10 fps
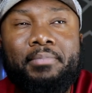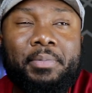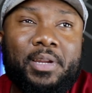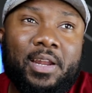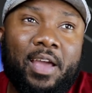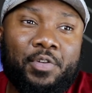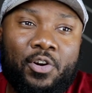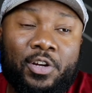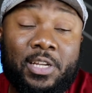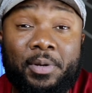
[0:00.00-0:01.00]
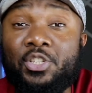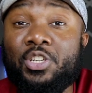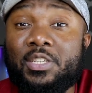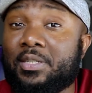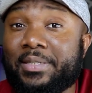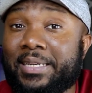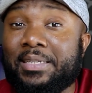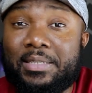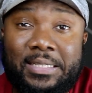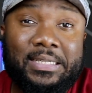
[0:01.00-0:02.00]
maybe not having a hard time. It just
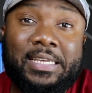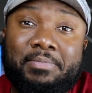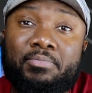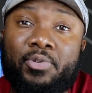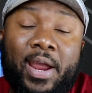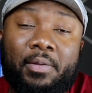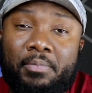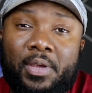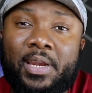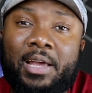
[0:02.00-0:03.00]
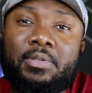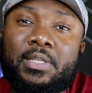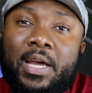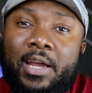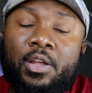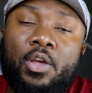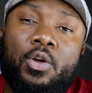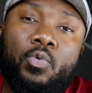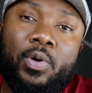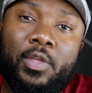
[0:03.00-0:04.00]
didn't seem bright being outside
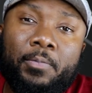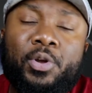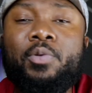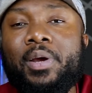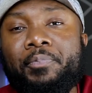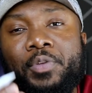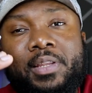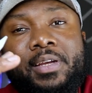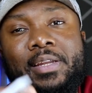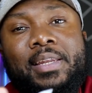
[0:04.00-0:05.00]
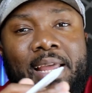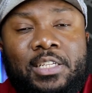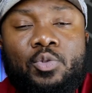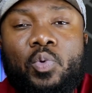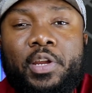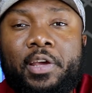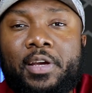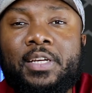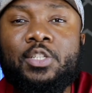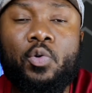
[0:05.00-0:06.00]
with it. But anyway, the next one
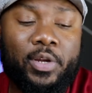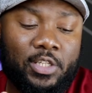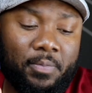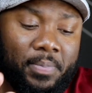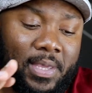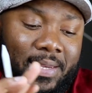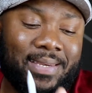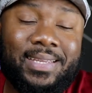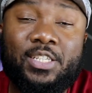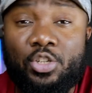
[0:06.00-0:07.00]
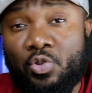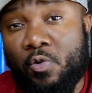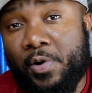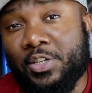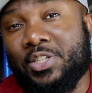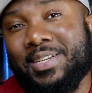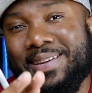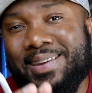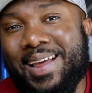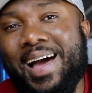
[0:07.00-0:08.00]
here is going to be the storage, the
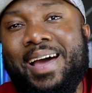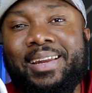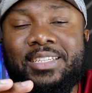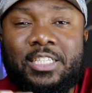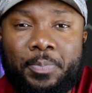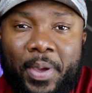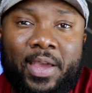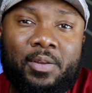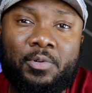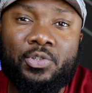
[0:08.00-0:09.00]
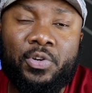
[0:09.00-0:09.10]
non-expandable